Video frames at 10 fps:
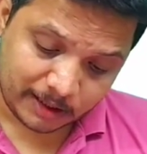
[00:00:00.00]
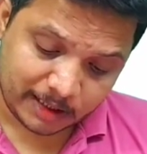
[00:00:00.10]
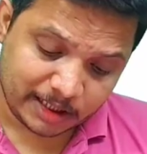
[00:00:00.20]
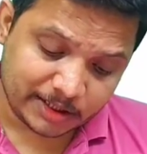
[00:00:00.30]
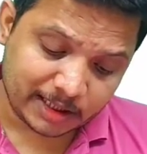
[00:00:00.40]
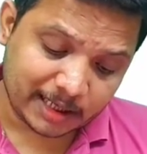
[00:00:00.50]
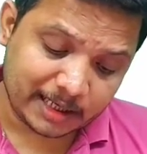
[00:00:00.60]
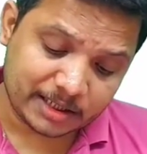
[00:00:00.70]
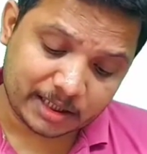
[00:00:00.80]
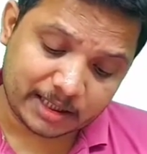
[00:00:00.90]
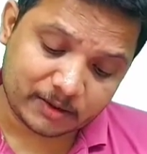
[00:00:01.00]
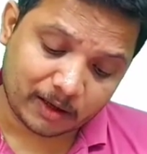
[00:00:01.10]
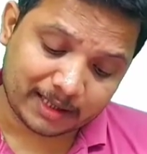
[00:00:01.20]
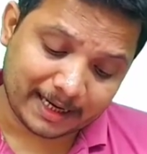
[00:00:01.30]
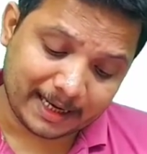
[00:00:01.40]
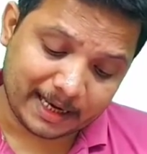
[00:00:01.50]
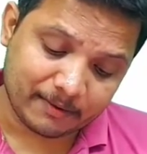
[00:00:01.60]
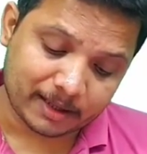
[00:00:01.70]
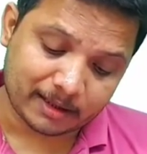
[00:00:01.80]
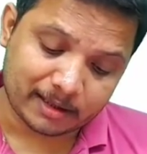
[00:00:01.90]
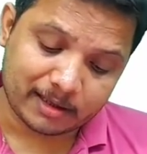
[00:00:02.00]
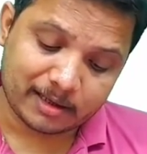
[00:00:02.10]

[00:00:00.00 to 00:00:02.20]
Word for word: initial condition is already given